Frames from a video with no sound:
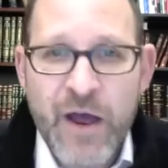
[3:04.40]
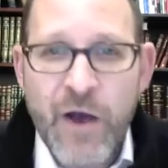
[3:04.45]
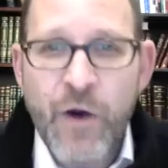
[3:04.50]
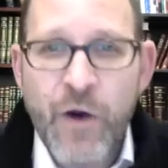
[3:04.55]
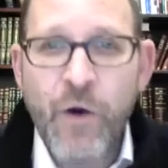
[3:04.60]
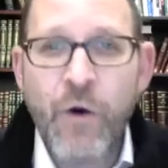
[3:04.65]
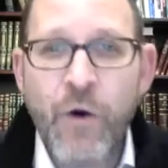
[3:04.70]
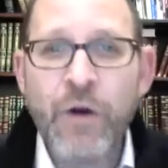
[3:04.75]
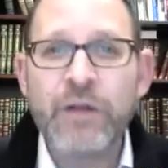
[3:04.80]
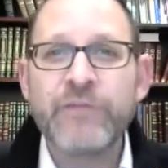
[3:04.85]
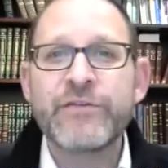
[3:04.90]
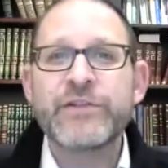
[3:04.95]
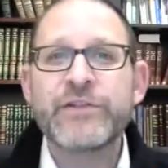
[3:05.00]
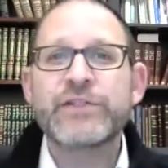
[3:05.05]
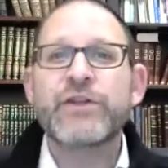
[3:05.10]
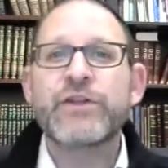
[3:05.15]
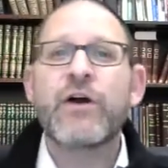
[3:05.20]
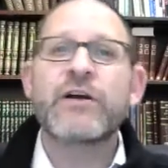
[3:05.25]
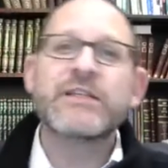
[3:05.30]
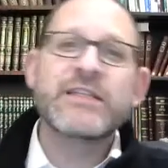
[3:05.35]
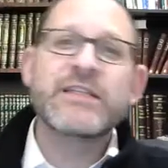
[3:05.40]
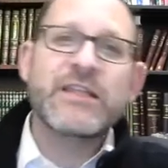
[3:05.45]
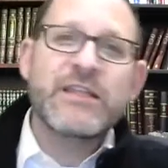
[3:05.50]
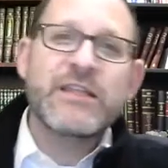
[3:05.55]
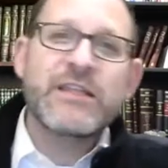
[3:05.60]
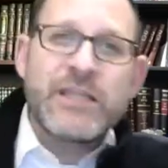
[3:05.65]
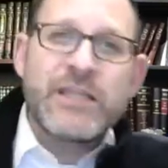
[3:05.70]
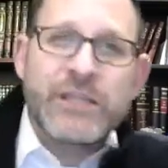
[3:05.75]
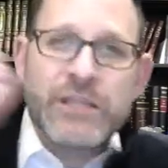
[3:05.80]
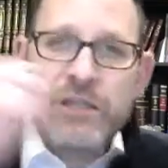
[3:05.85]
all of the stars.
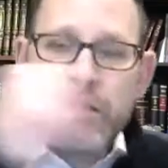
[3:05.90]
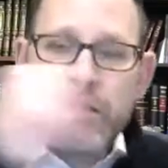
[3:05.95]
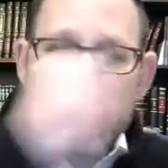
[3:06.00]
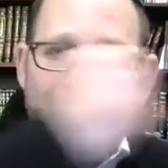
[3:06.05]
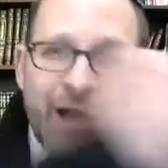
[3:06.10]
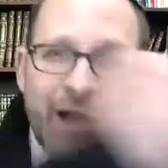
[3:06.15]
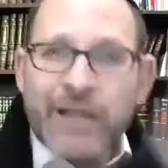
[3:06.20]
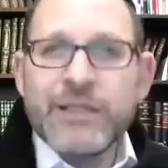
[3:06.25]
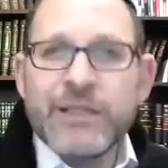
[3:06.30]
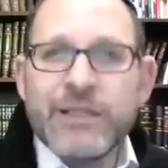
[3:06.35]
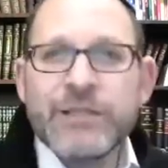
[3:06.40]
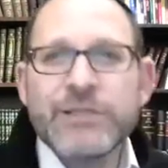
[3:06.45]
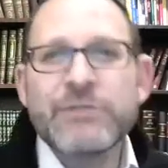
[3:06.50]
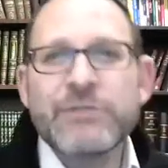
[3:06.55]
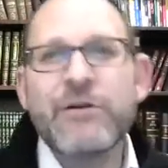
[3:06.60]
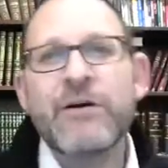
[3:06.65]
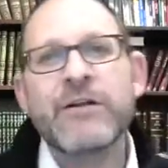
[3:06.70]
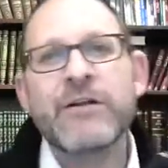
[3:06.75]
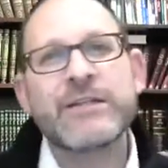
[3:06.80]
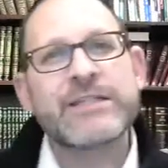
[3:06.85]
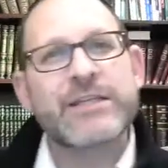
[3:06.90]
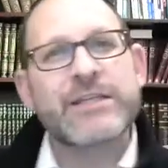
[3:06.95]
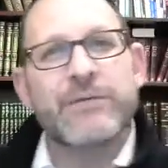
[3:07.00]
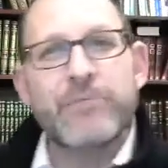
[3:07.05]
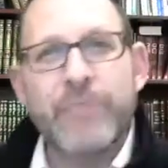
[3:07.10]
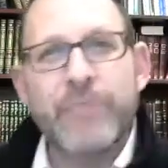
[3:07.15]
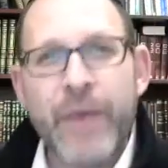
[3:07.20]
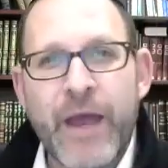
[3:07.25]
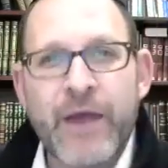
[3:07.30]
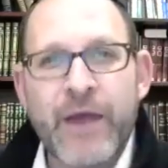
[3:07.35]
The Klal Yisrael is
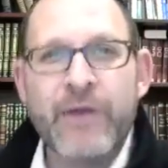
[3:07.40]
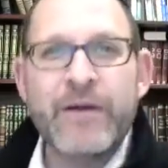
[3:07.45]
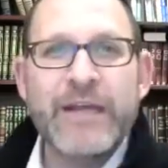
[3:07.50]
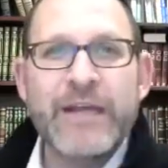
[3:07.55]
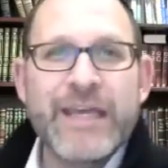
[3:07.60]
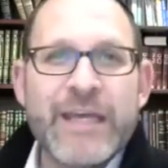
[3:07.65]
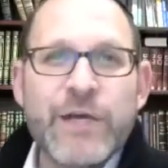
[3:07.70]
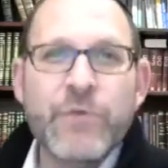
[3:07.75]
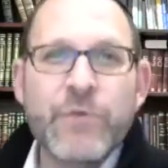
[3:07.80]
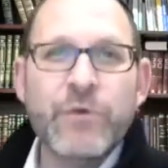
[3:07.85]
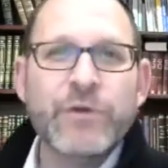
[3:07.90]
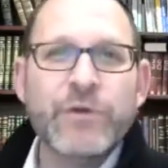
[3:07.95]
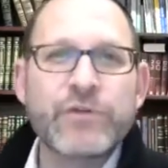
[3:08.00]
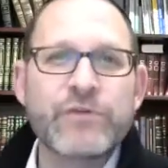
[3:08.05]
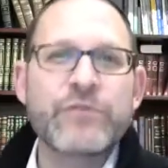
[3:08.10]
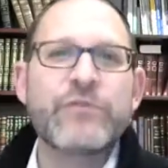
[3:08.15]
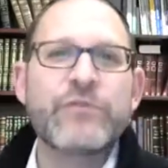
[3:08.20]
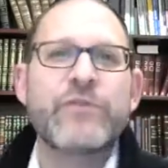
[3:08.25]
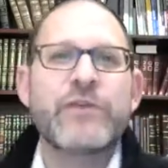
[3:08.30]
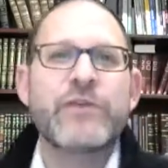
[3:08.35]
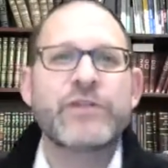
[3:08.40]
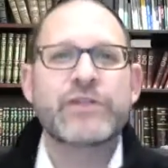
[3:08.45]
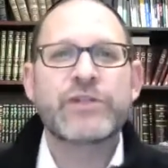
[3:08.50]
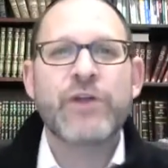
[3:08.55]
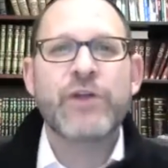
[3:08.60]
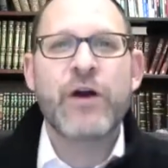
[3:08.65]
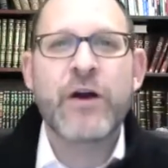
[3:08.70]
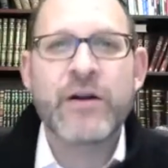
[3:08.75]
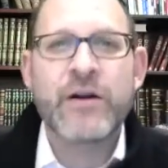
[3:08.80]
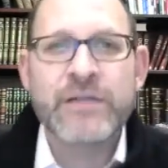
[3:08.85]
compared, equal to these
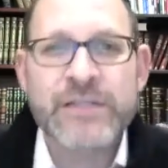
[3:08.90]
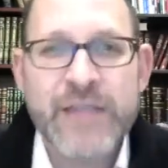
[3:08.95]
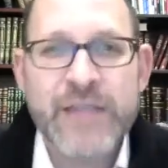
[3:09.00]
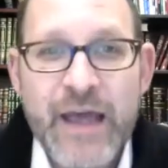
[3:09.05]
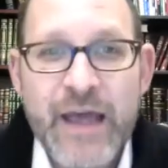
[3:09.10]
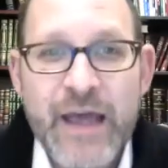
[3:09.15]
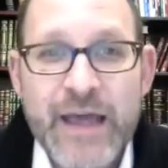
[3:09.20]
stars.